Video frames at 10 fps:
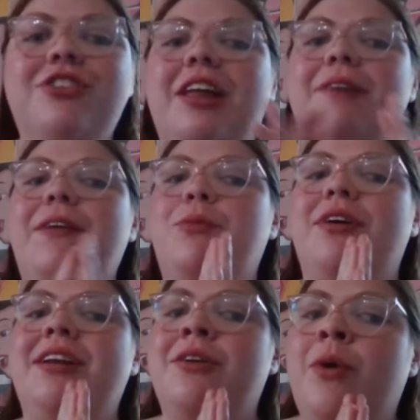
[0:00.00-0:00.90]
everyone,
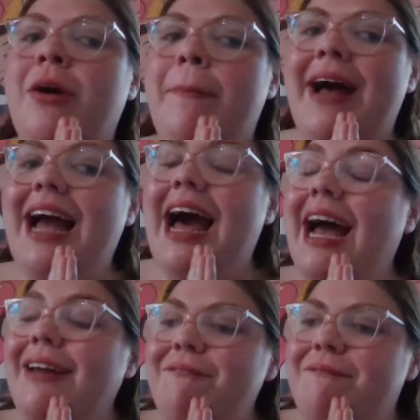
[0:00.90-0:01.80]
SherlockFan here, and welcome back.
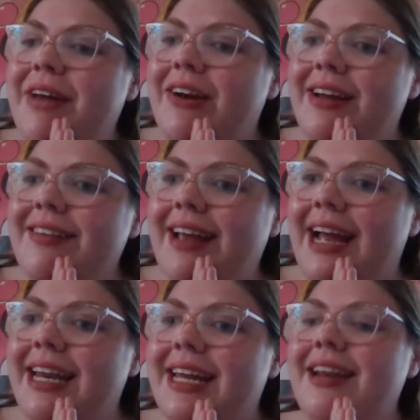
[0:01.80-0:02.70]
I am very
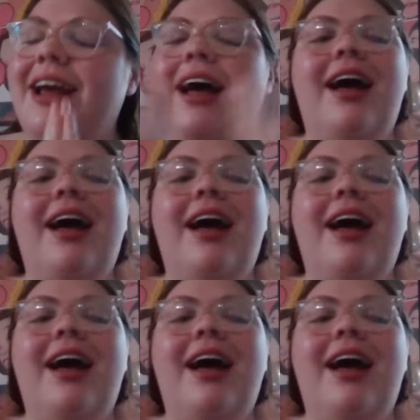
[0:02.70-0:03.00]
excited.